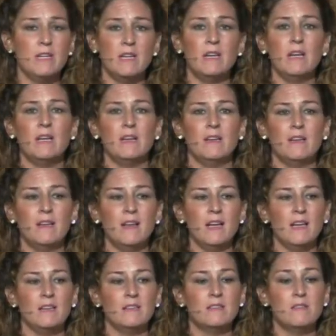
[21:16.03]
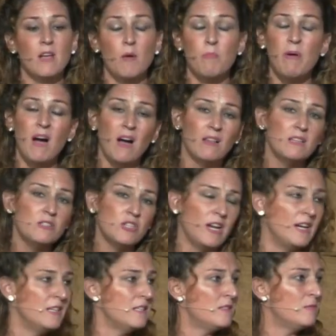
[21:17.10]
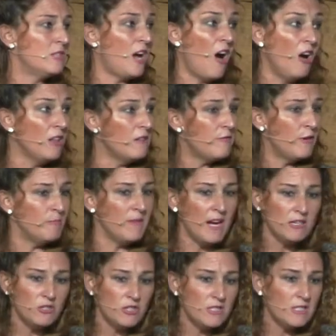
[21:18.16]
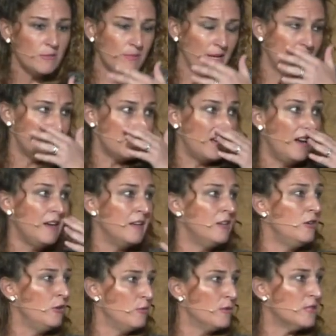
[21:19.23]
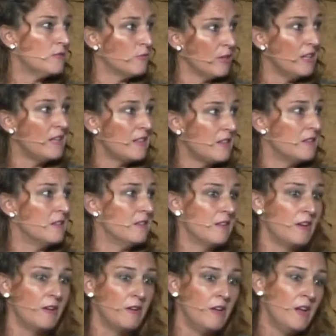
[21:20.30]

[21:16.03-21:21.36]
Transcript: and and and apologize to all of them, not just to my son, who was right. really the the